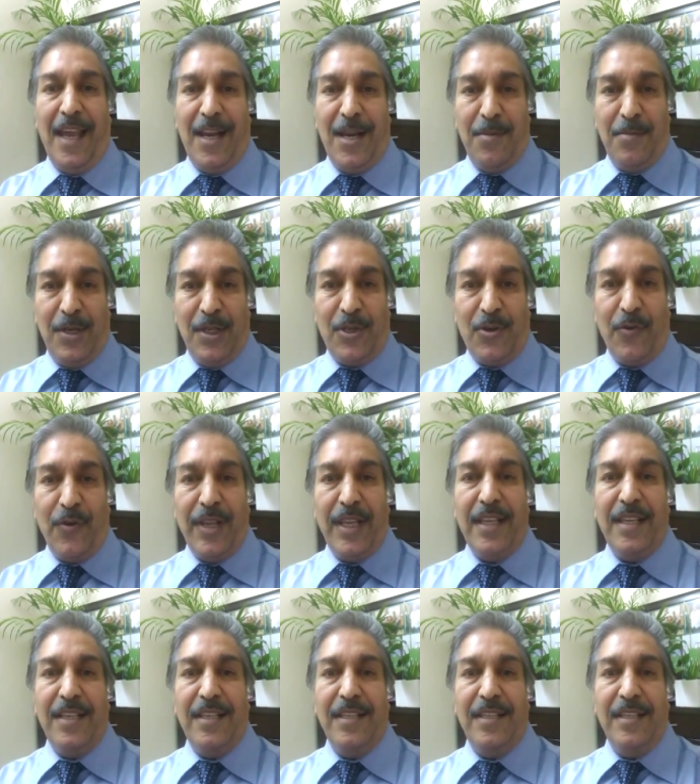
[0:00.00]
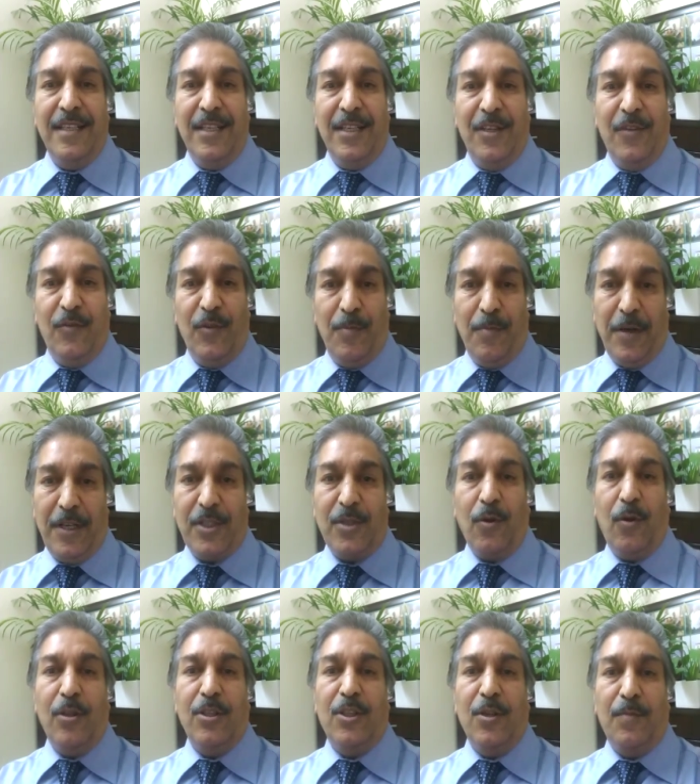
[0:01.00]
And number three, we
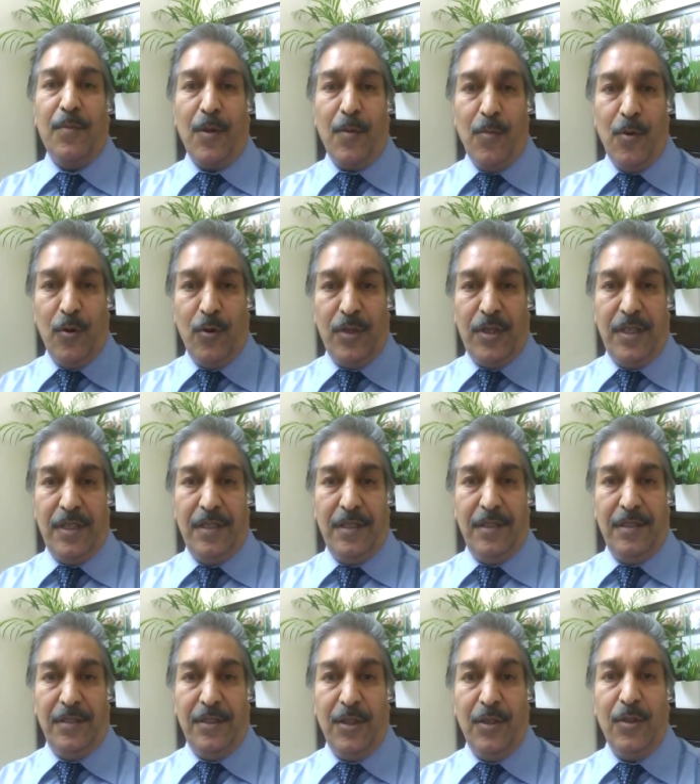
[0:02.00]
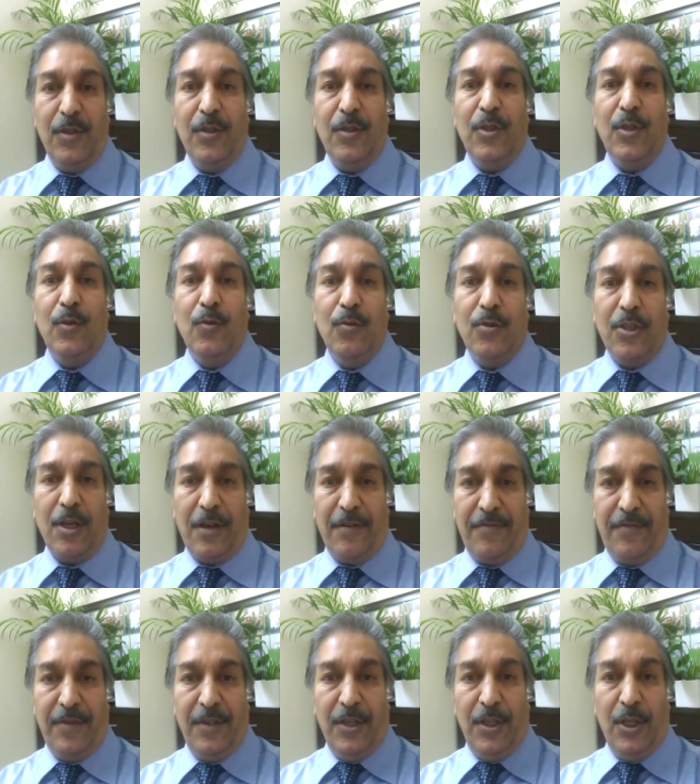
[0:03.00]
must also promote the use
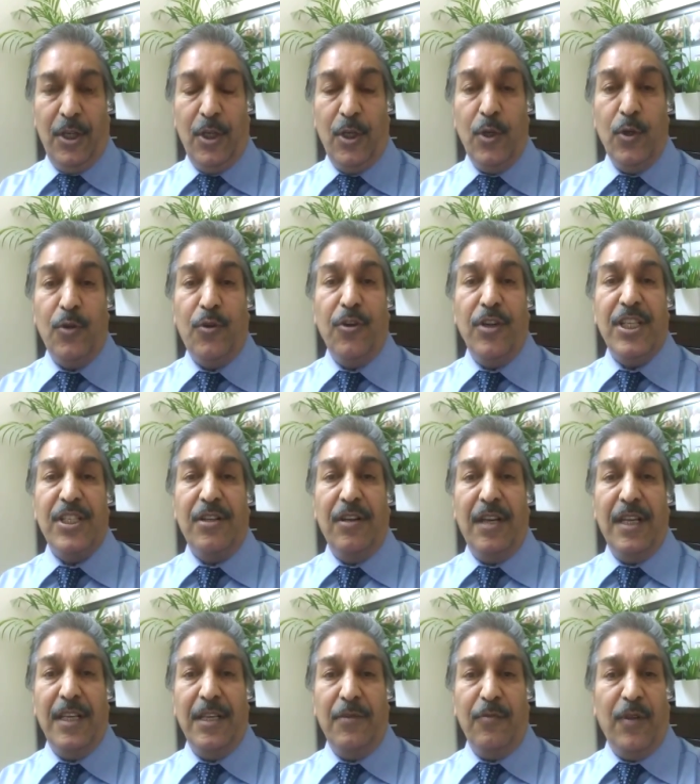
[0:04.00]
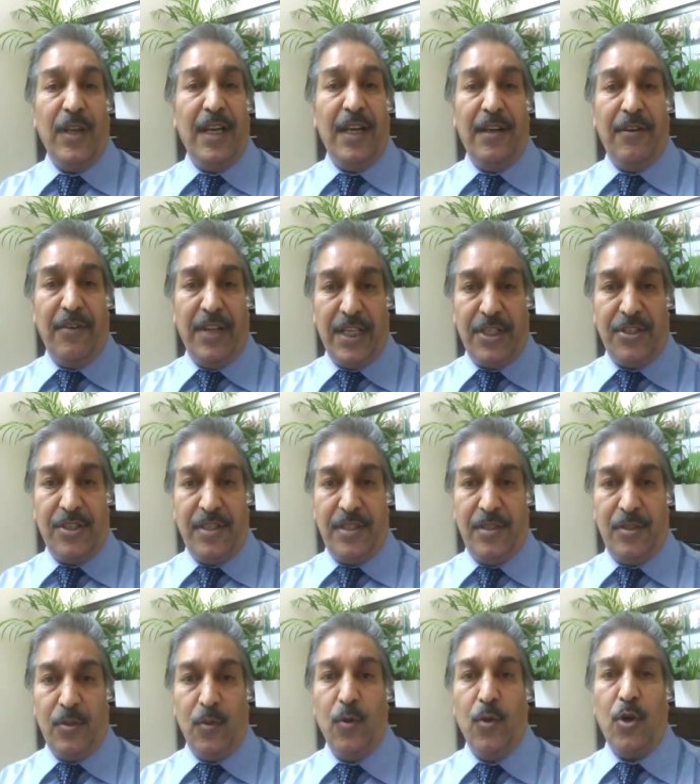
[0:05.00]
of nutritionally very
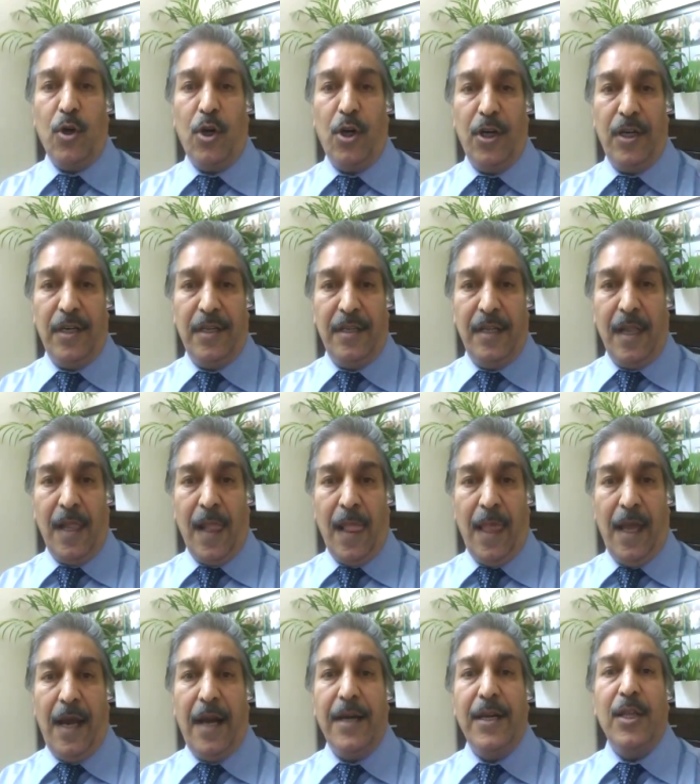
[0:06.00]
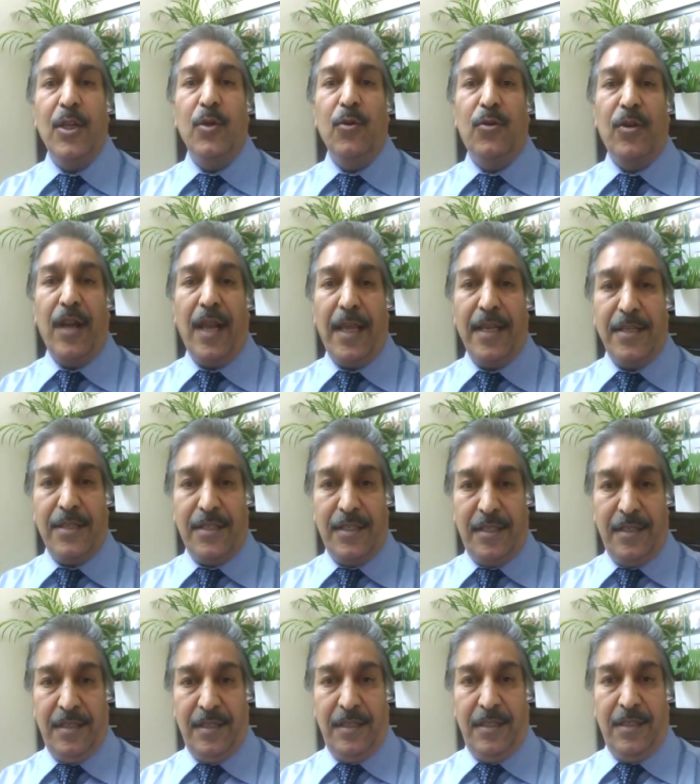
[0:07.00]
rich, so-called
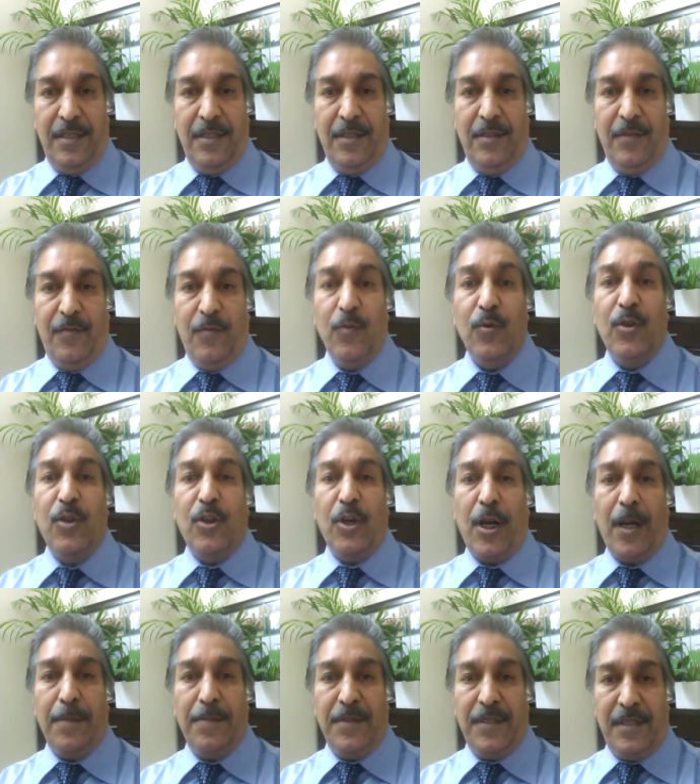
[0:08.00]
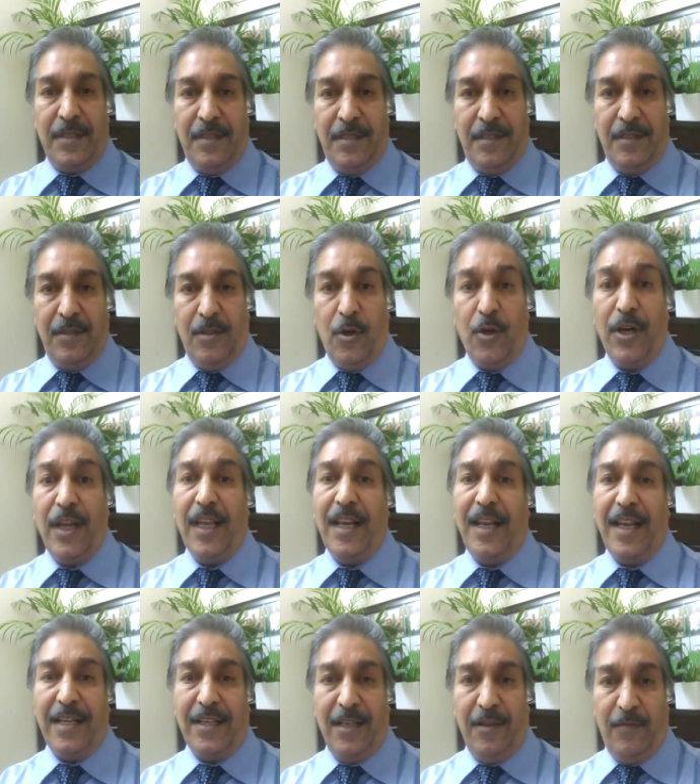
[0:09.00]
underutilized food crops or
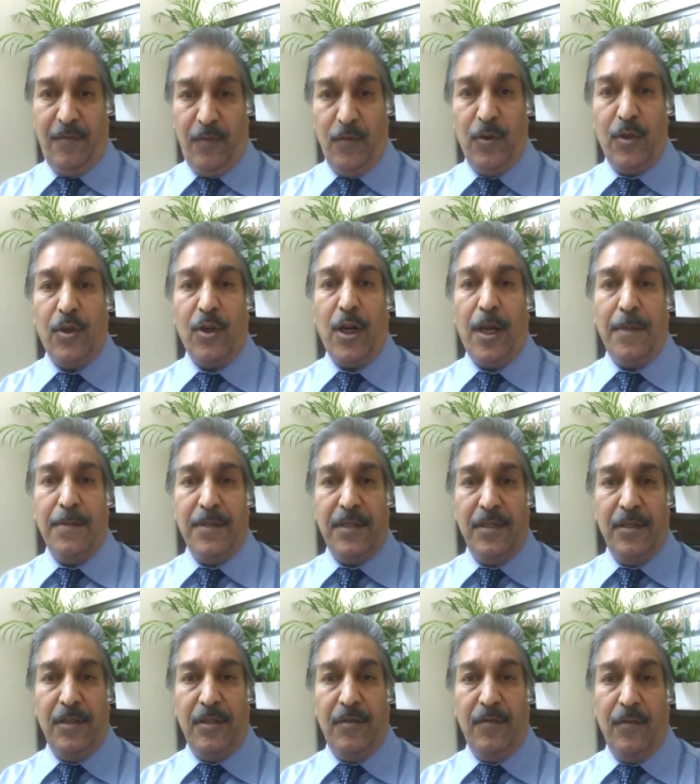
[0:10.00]
neglected food crops.